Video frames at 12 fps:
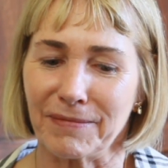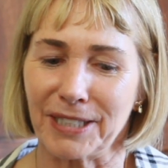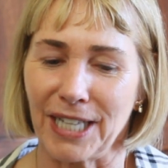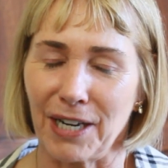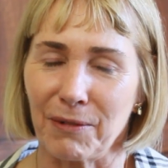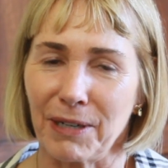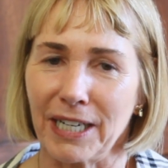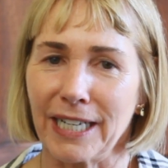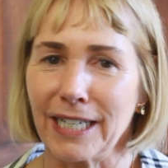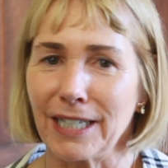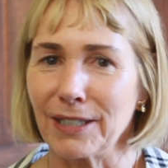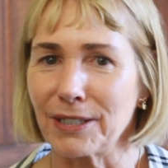Santa Rita
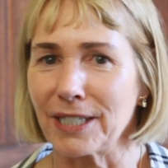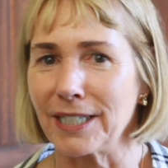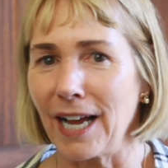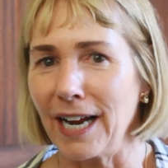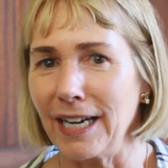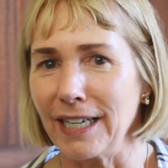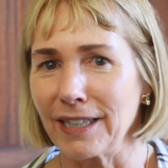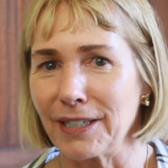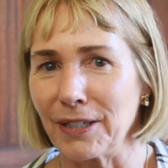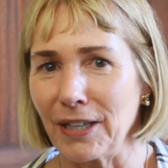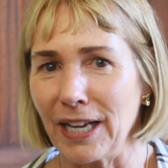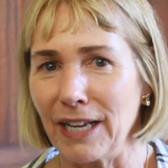Hills, a tiny
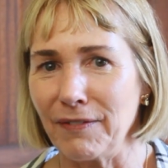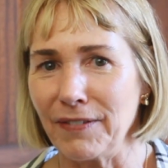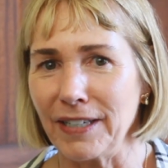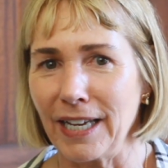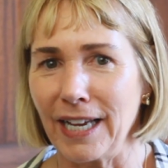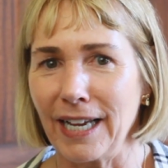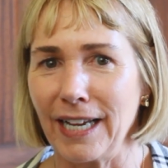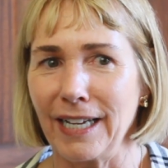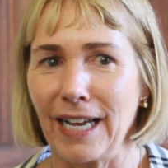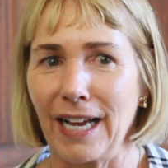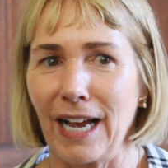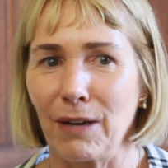little
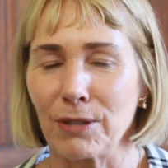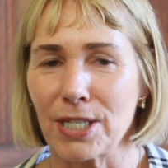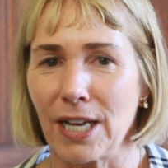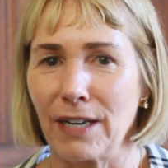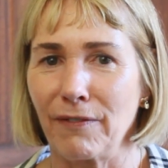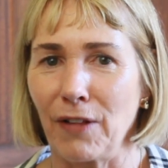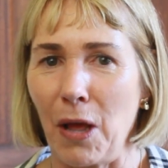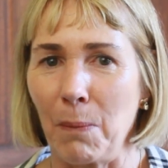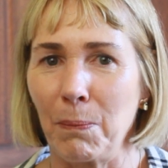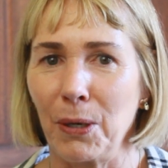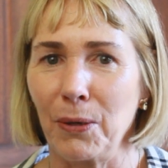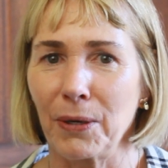AVA outside of
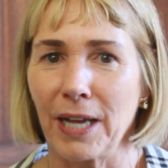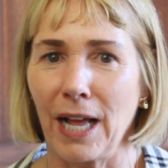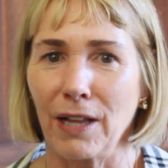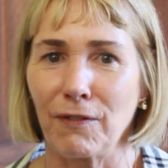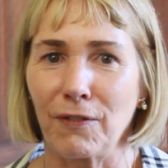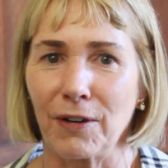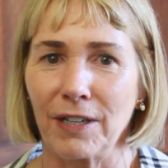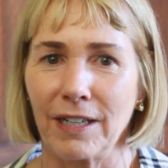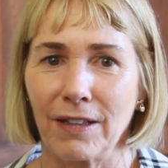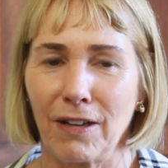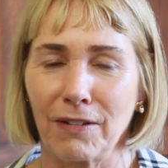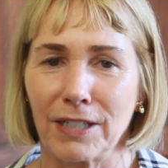Lompoc, California,
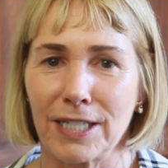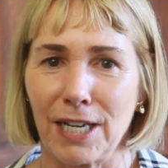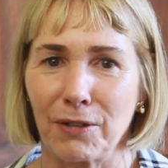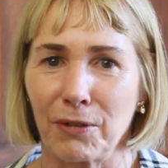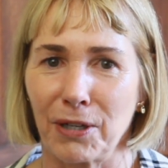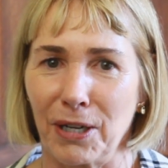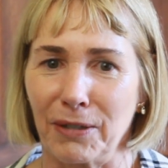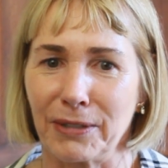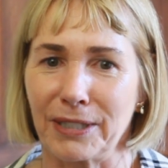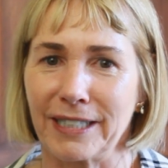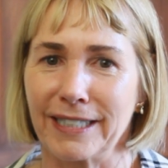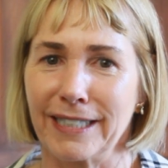along the Central
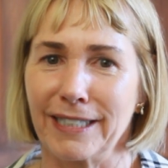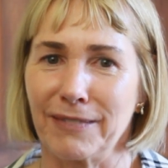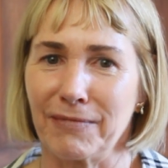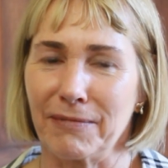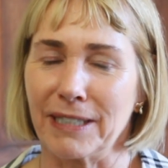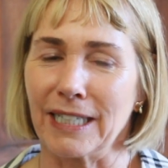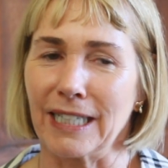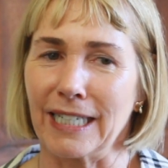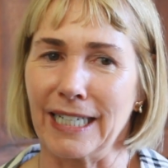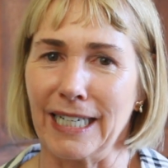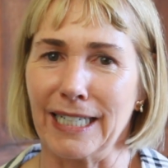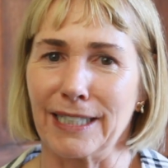Coast. It
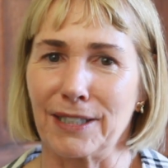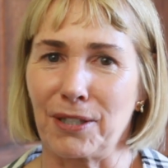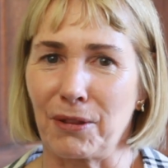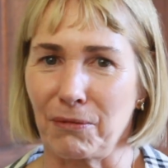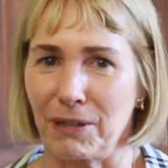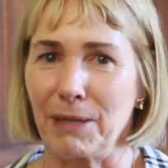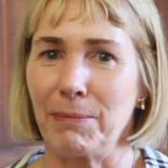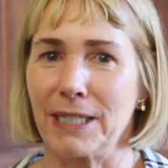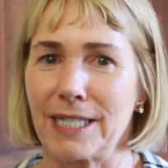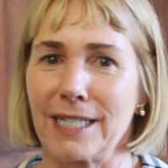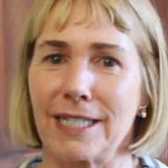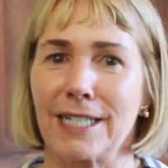really is 3
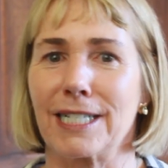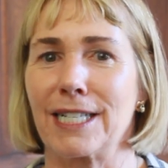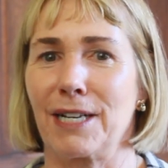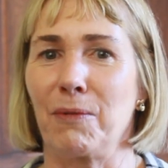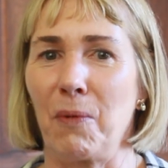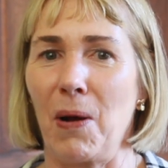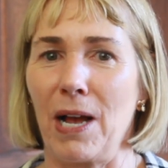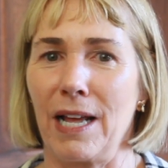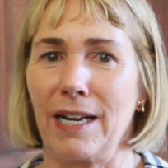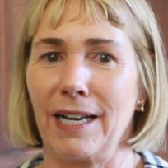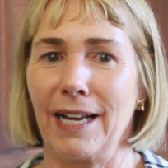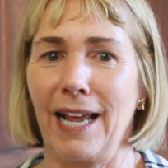businesses in
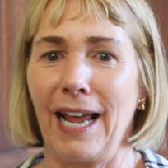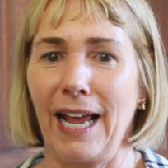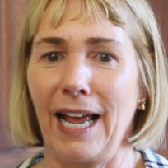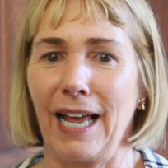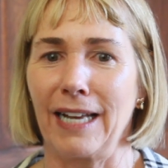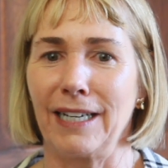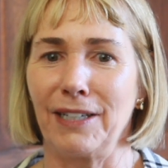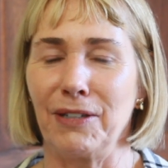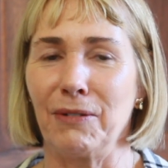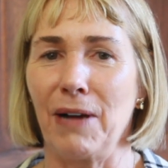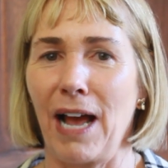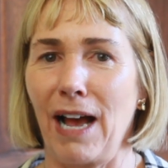one, and
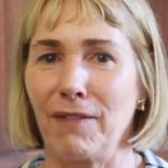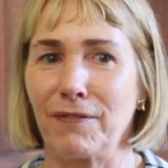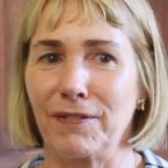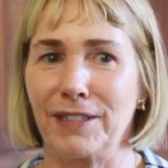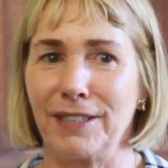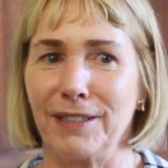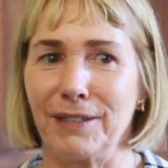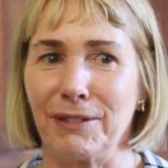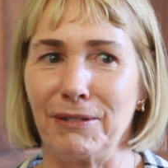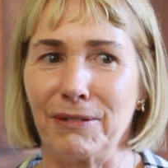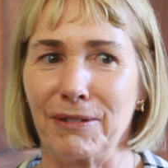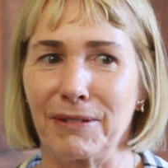you have
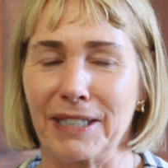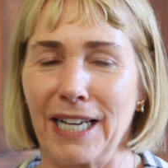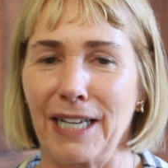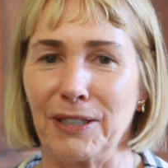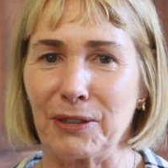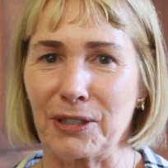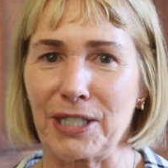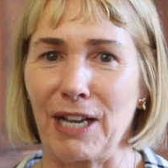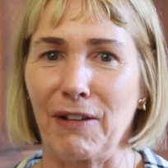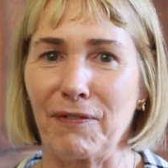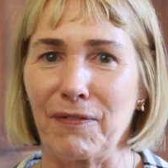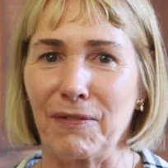to get
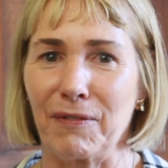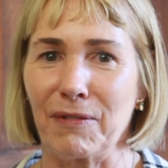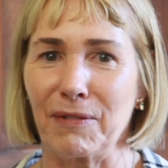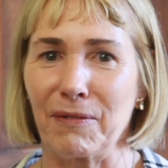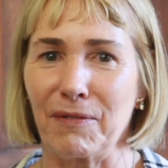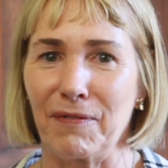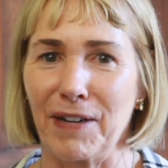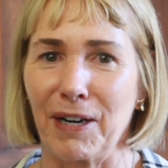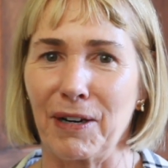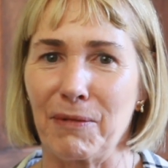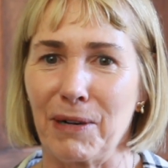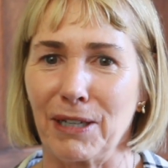yourself
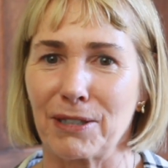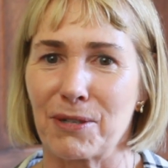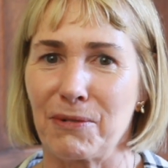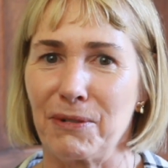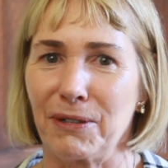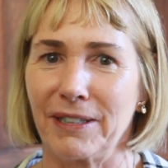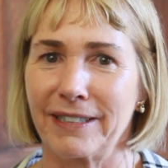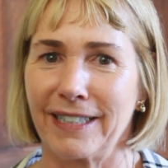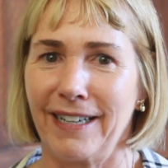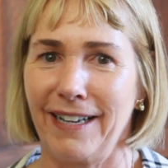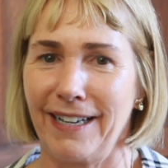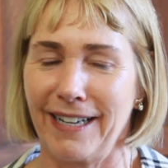very well schooled
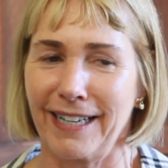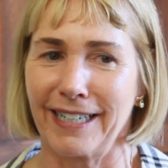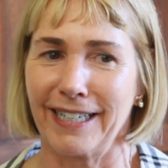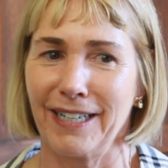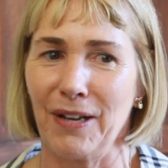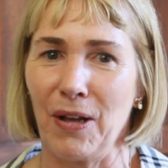on